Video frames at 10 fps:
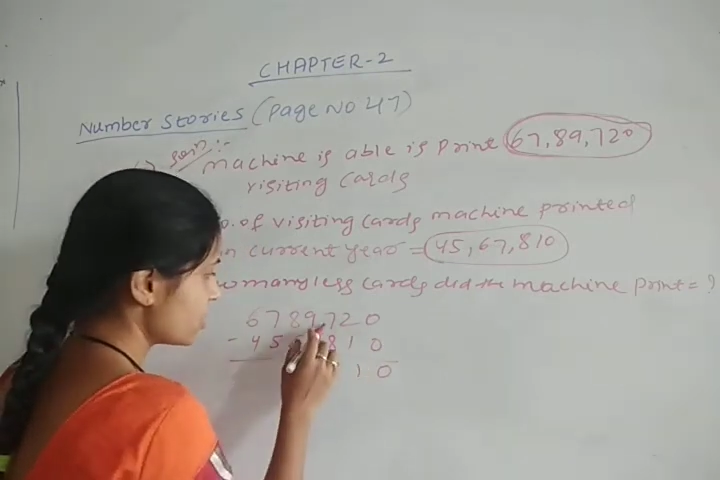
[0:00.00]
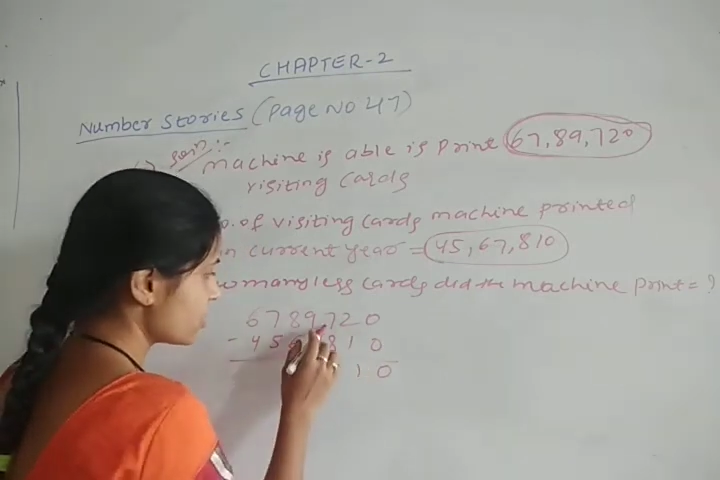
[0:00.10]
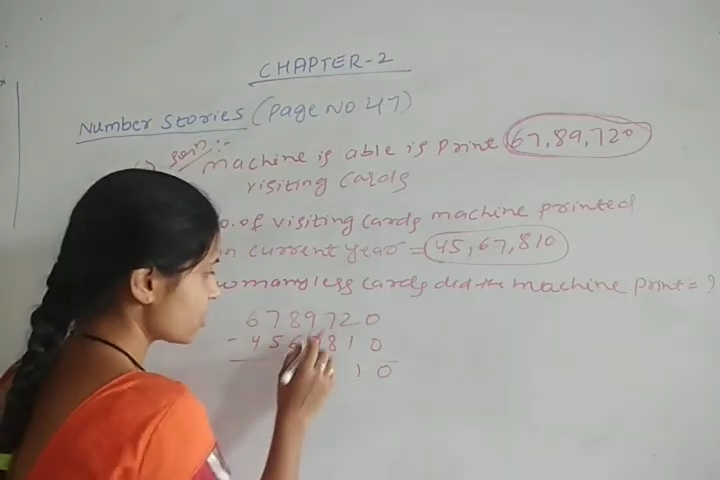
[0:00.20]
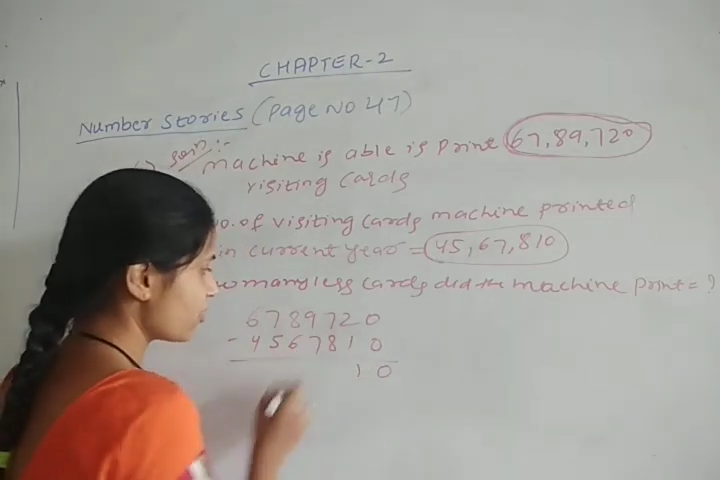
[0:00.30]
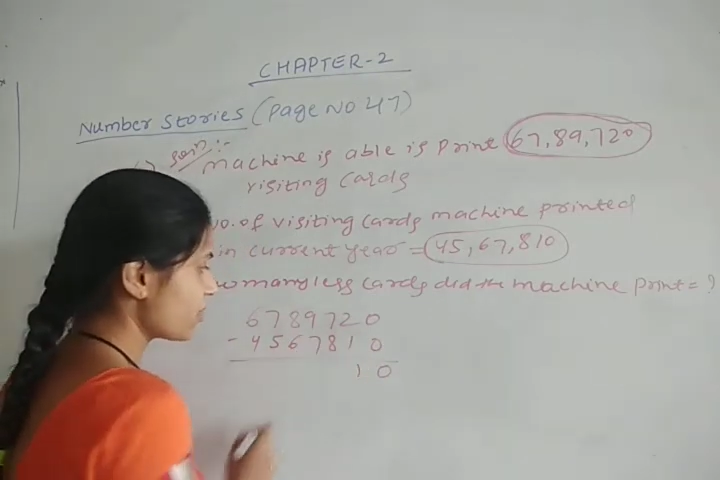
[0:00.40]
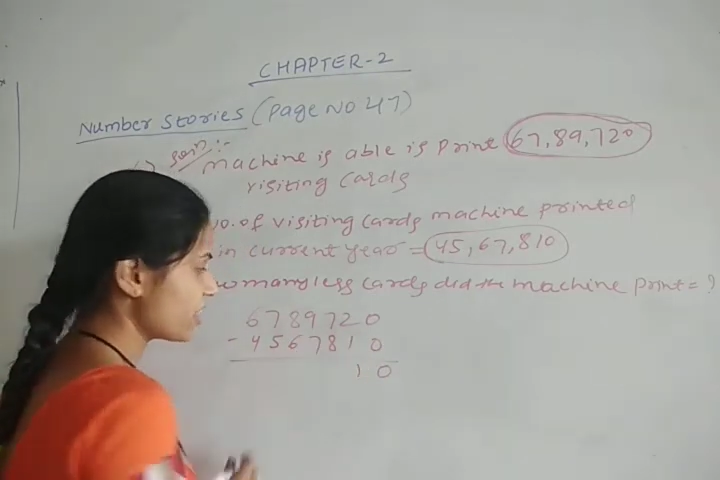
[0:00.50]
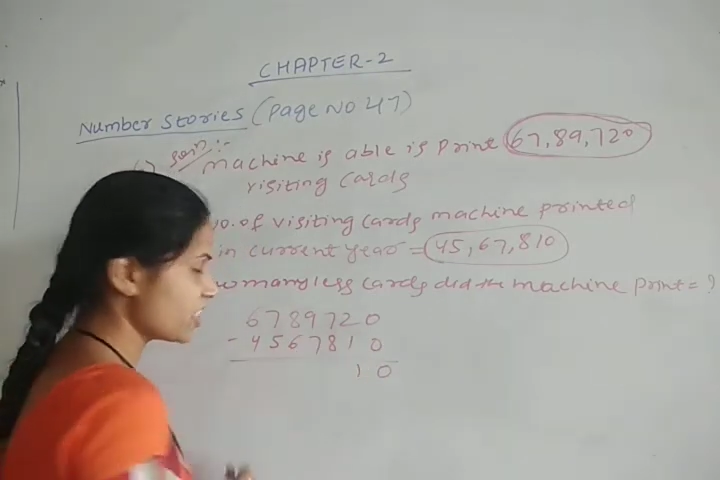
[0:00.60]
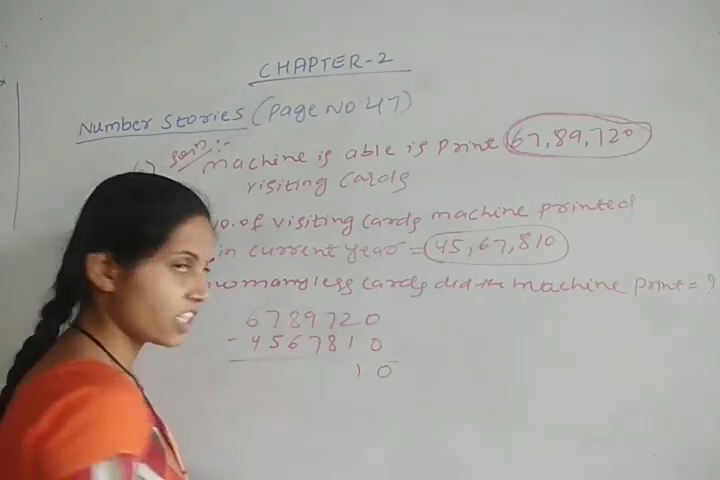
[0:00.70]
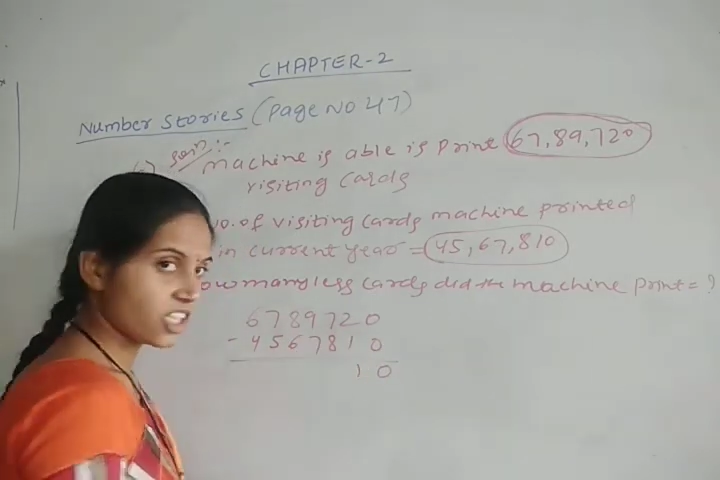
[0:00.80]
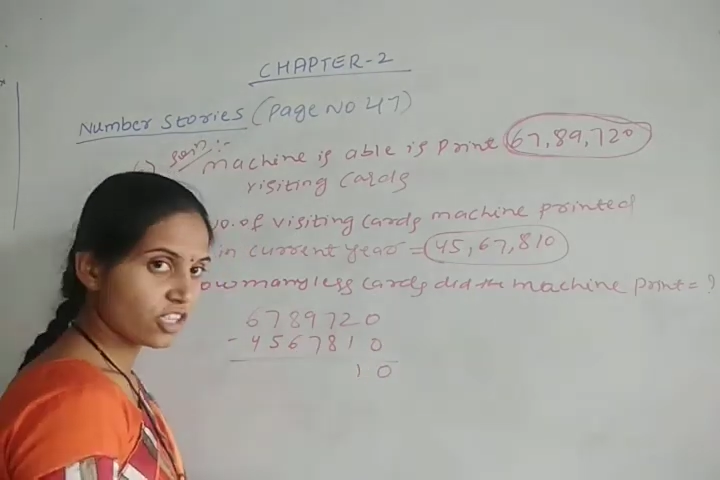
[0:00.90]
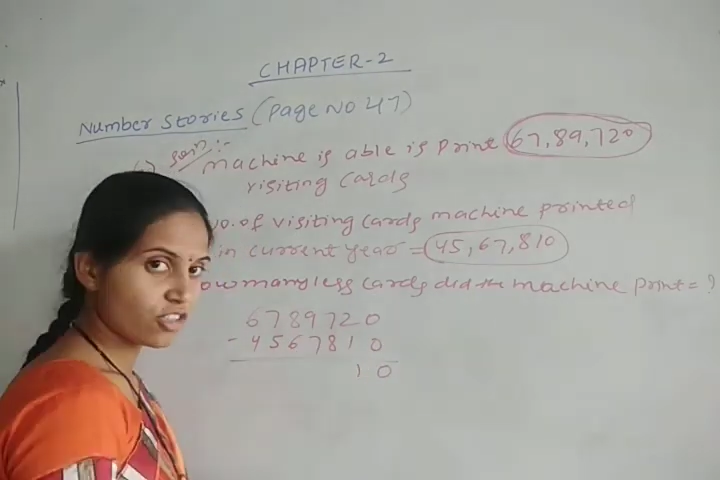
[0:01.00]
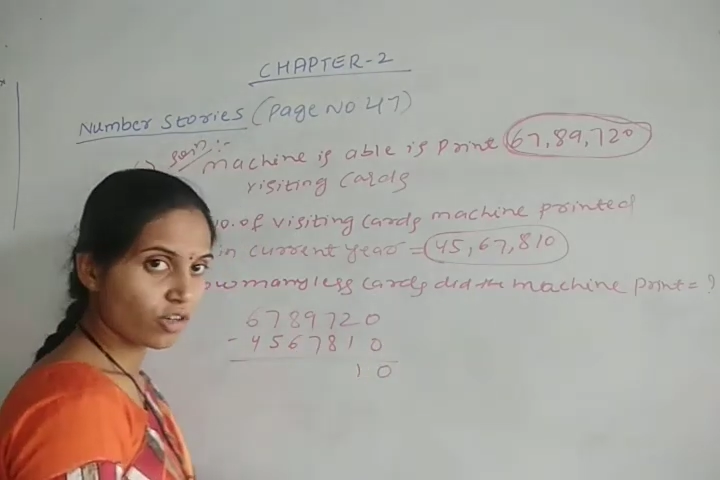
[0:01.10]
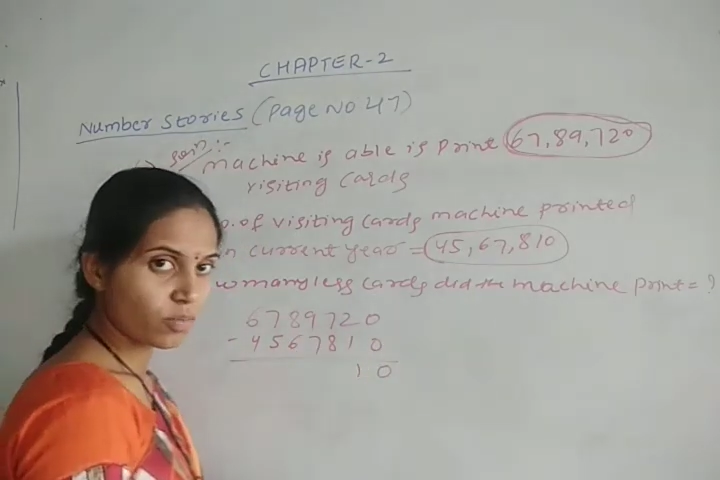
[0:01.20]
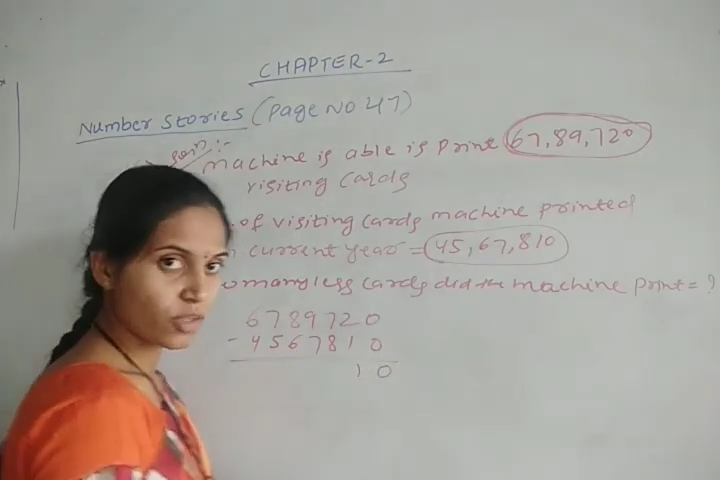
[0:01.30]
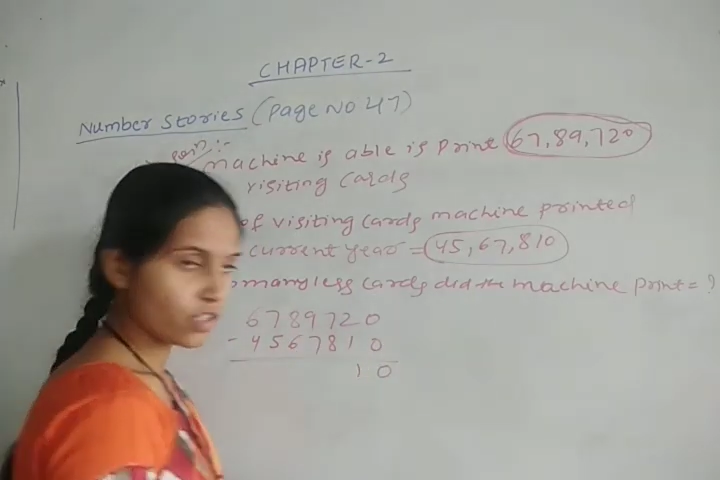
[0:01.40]
7 minus 8 is
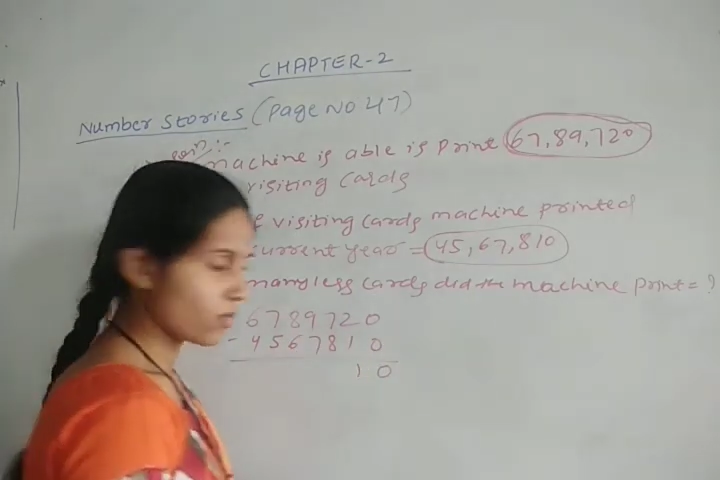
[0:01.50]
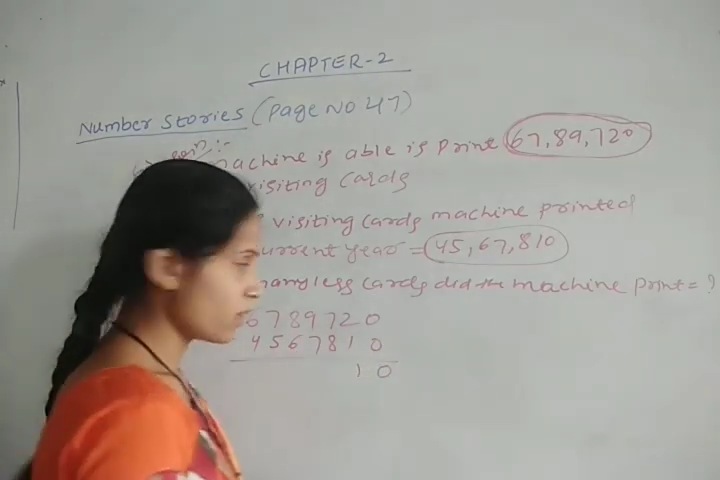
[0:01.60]
not possible